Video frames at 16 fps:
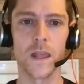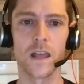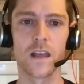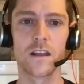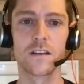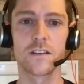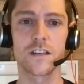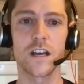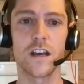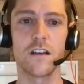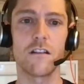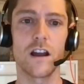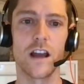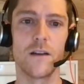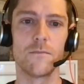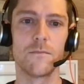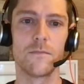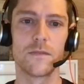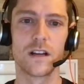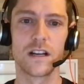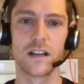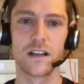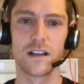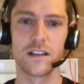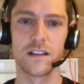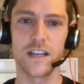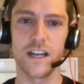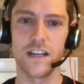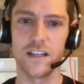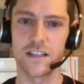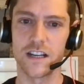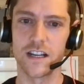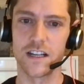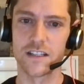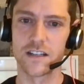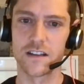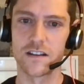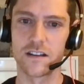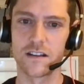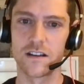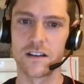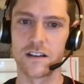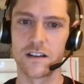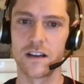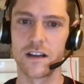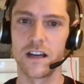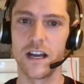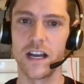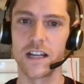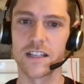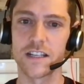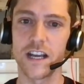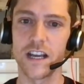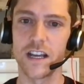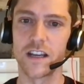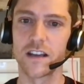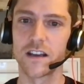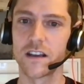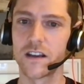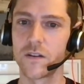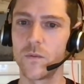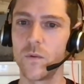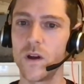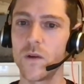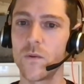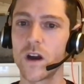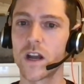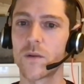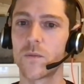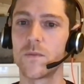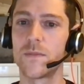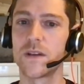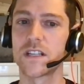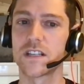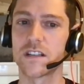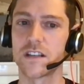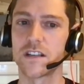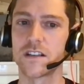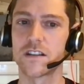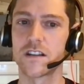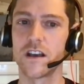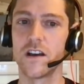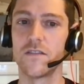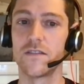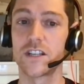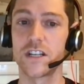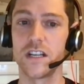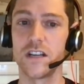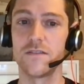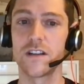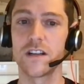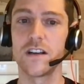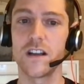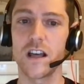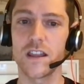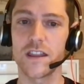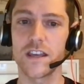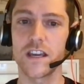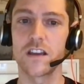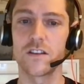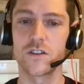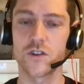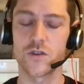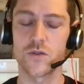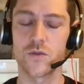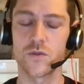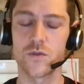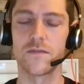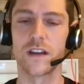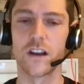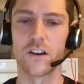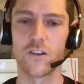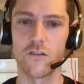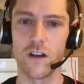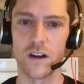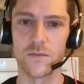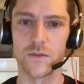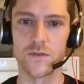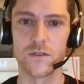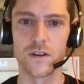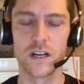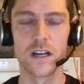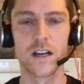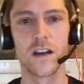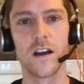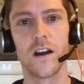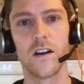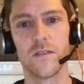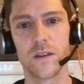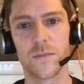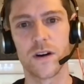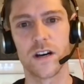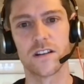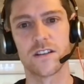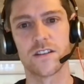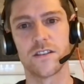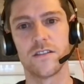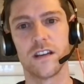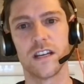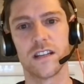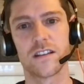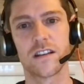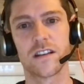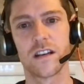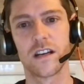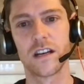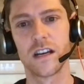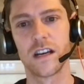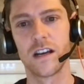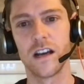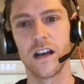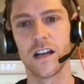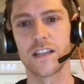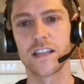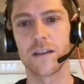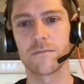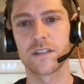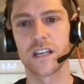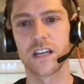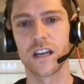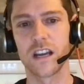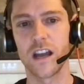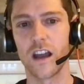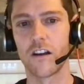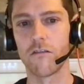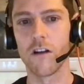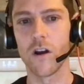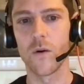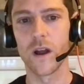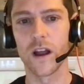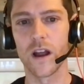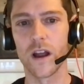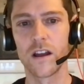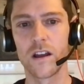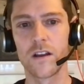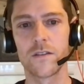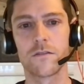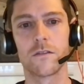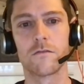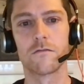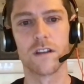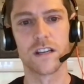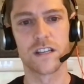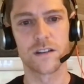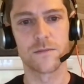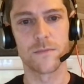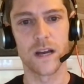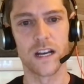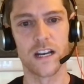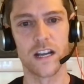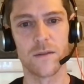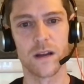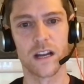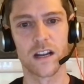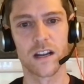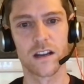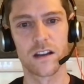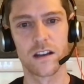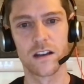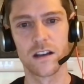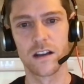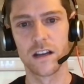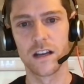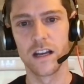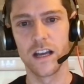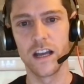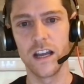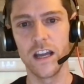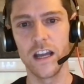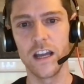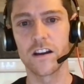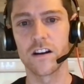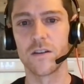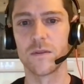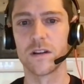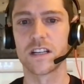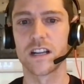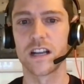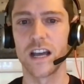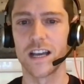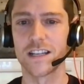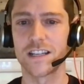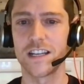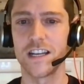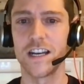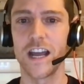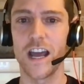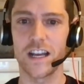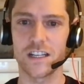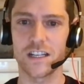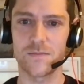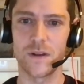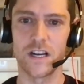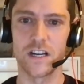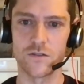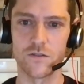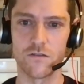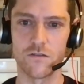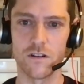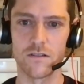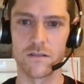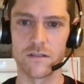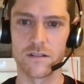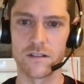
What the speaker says: So here I am, 10 years later, and today we're working with businesses that have achieved nothing short of incredible over the past 2 years, adapting and growing through the recent pandemic. E-commerce has seen exponential growth,